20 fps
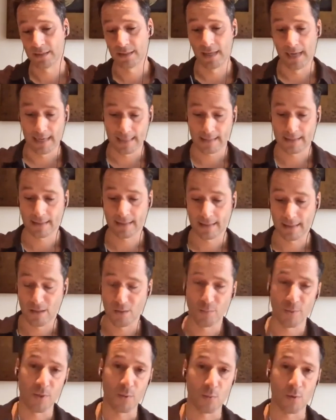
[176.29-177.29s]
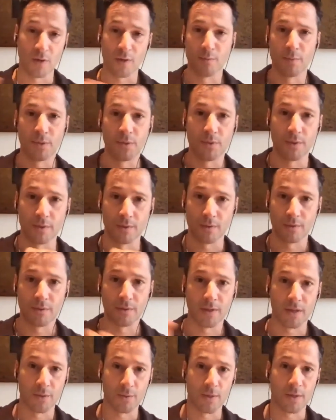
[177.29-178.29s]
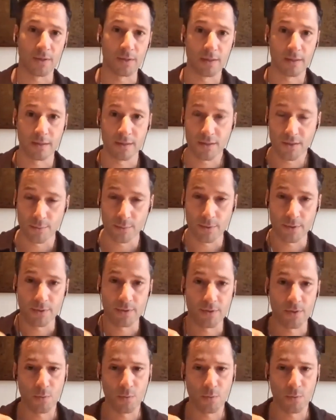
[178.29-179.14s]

us as a company working between content creators and distributors.